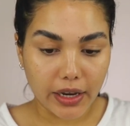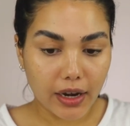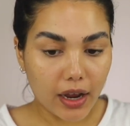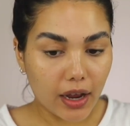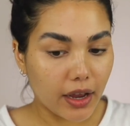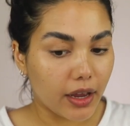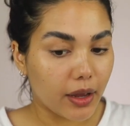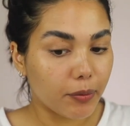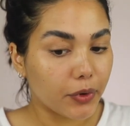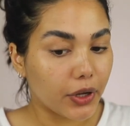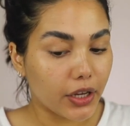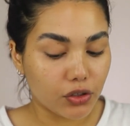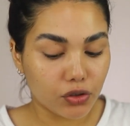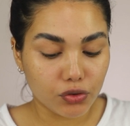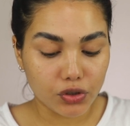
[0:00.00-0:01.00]
and I am
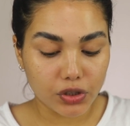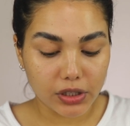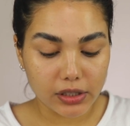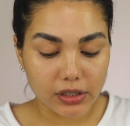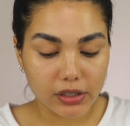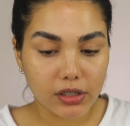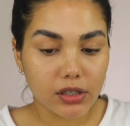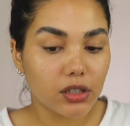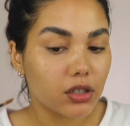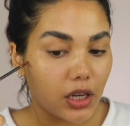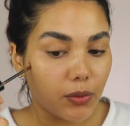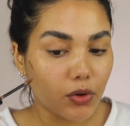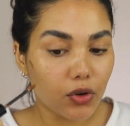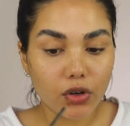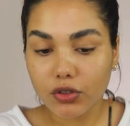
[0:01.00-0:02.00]
going to just
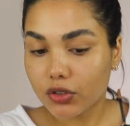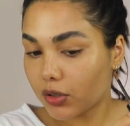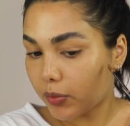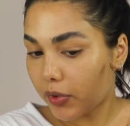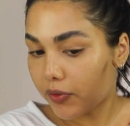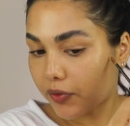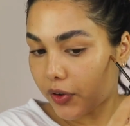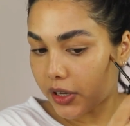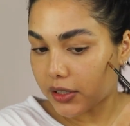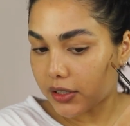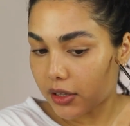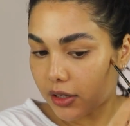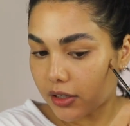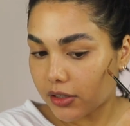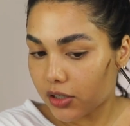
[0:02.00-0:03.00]
clean contour my face.
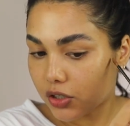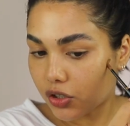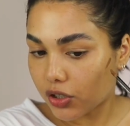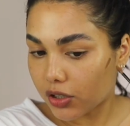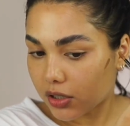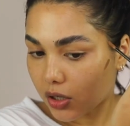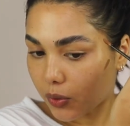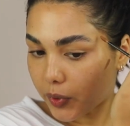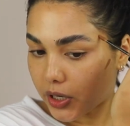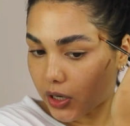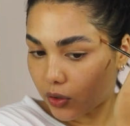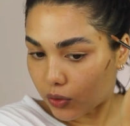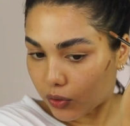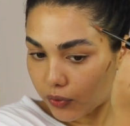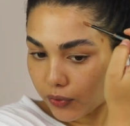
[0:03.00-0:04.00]
This is just so we
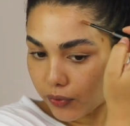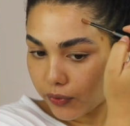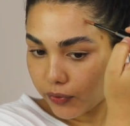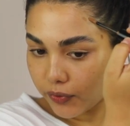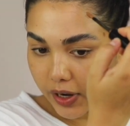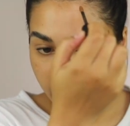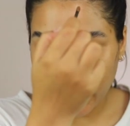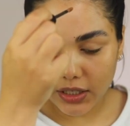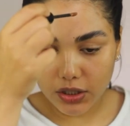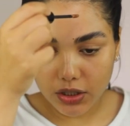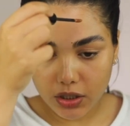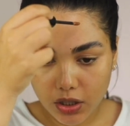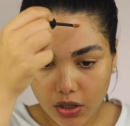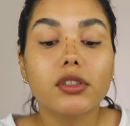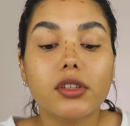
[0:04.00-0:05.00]
don't look flat.
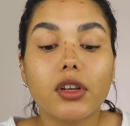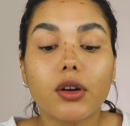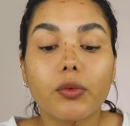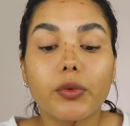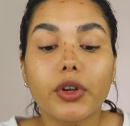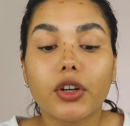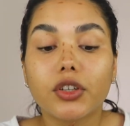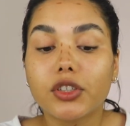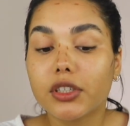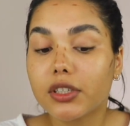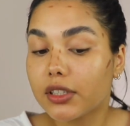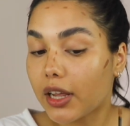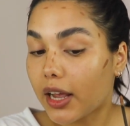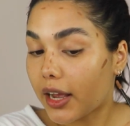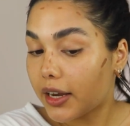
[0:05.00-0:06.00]
So we are
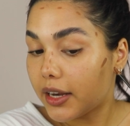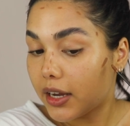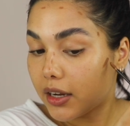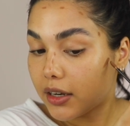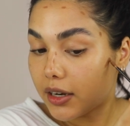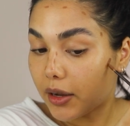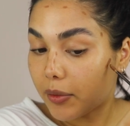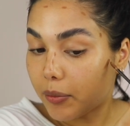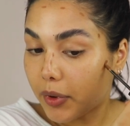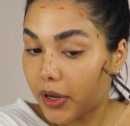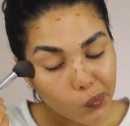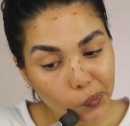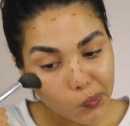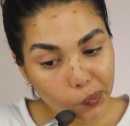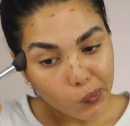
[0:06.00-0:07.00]
just adding a
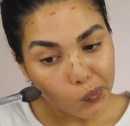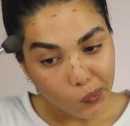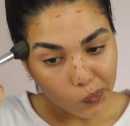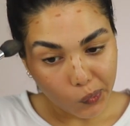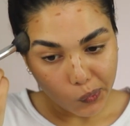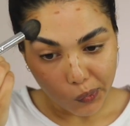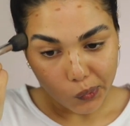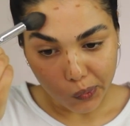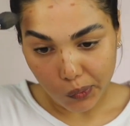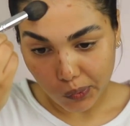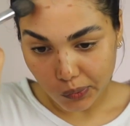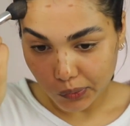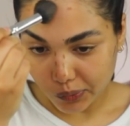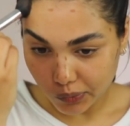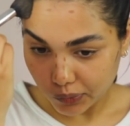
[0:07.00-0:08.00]
dimension to the
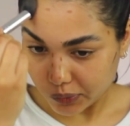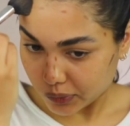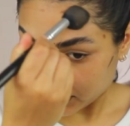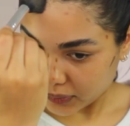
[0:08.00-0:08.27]
face.